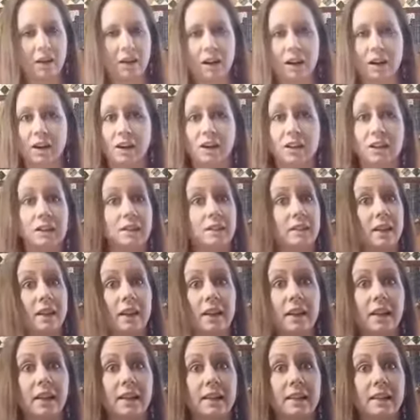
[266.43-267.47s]
All
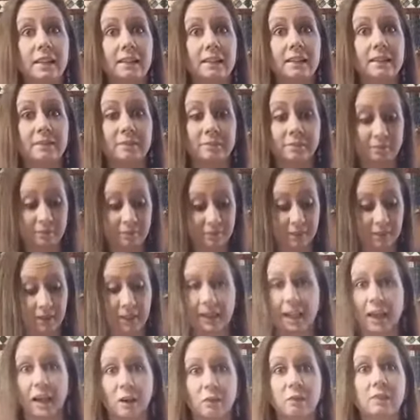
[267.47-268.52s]
done.
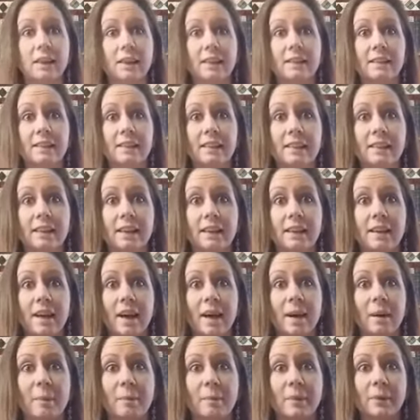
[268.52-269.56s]
Now let's clean
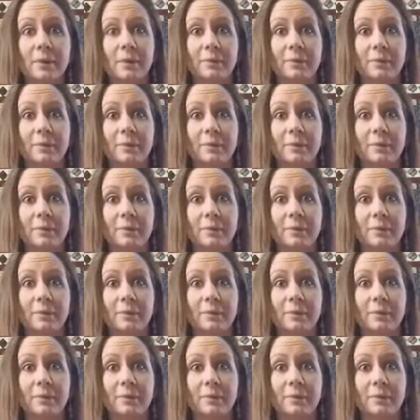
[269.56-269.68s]
up.